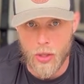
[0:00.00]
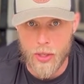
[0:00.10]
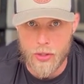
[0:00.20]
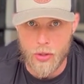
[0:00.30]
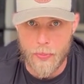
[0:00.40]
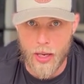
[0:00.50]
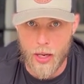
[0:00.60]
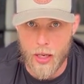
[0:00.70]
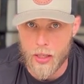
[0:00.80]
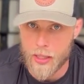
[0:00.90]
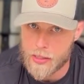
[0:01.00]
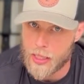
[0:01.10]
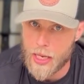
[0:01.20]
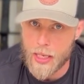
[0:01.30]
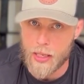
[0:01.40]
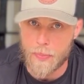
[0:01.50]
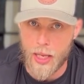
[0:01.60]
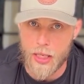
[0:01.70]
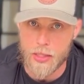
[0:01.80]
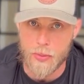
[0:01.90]
Go get you a pair. Like I said, not getting
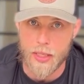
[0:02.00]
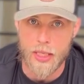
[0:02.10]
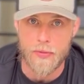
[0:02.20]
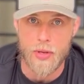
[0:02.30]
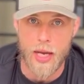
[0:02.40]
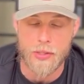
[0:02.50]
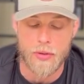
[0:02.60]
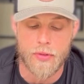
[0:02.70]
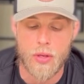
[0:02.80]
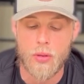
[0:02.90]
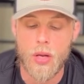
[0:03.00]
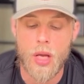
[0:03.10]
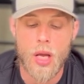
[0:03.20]
paid, just wanted to give you guys a review.